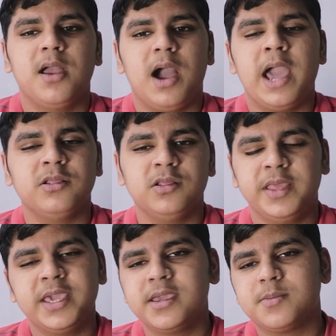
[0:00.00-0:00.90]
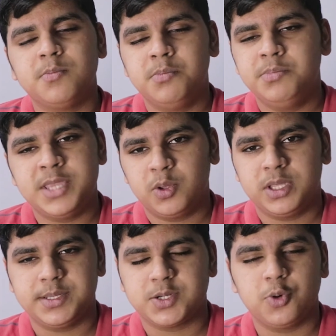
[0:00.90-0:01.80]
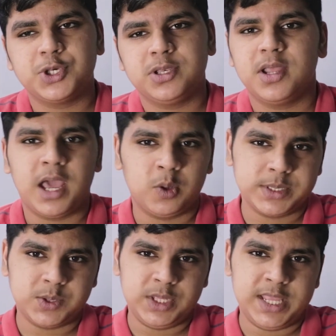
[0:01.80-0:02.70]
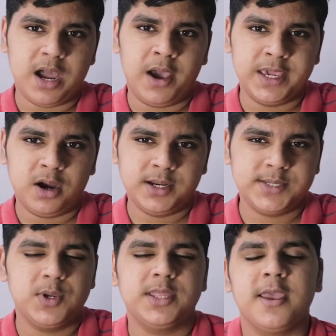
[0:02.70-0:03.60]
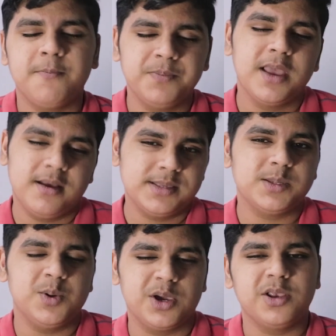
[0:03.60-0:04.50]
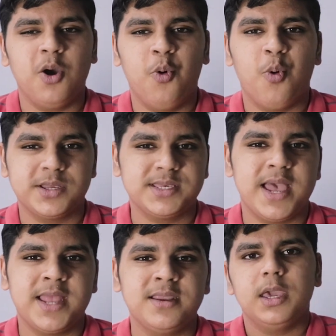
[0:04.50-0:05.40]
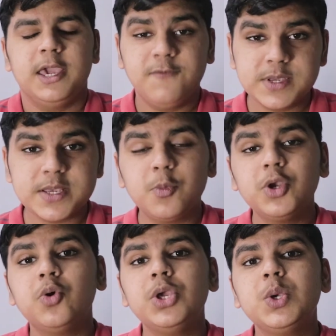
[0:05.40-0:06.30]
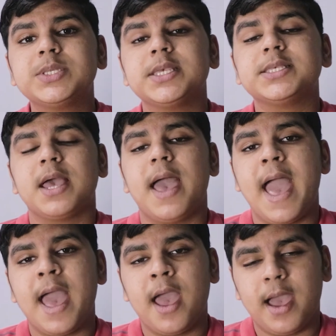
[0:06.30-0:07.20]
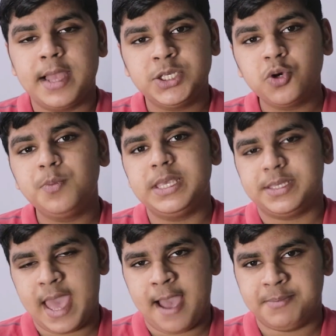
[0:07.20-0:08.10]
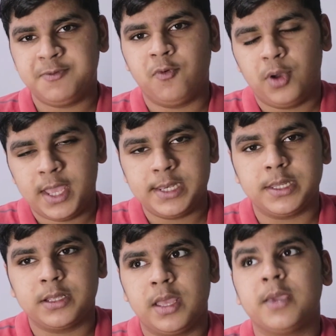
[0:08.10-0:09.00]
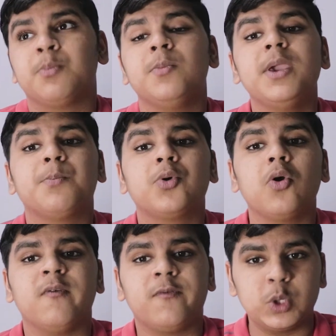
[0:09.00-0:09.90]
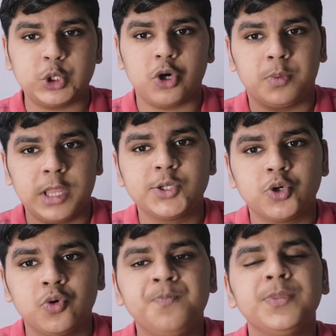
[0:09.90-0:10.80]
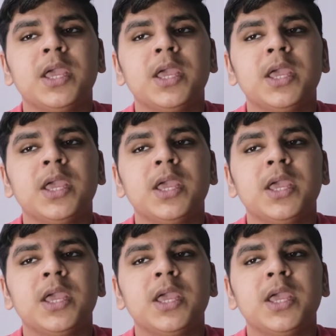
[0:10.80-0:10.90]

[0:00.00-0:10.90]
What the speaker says: I'll link it down in the description and also in the iCards right there, so you could go watch that. If you're someone who uses Adobe's apps for editing like Premiere Pro, Photoshop, Lightroom,